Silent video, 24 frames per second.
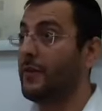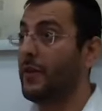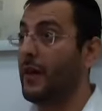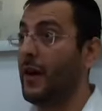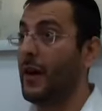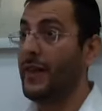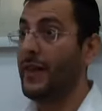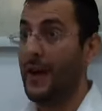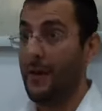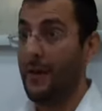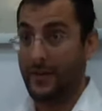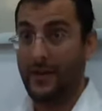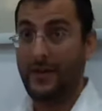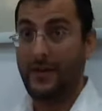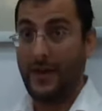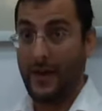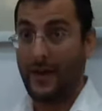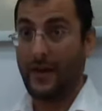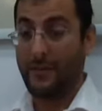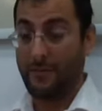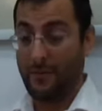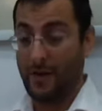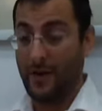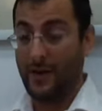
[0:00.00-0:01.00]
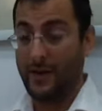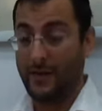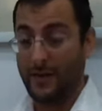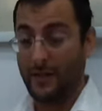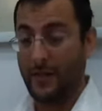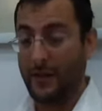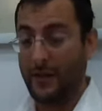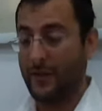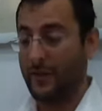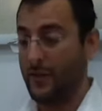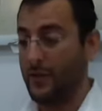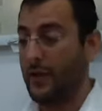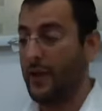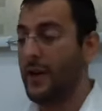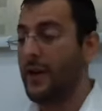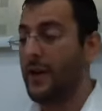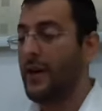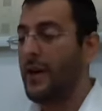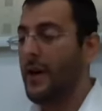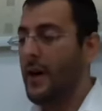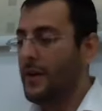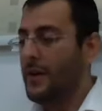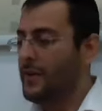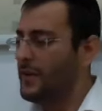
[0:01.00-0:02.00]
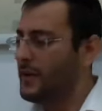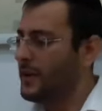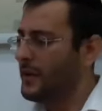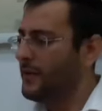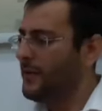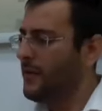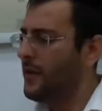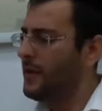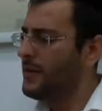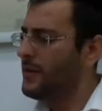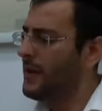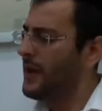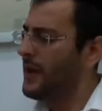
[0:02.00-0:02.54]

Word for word: right? That was the second brisa we saw. So the Gemara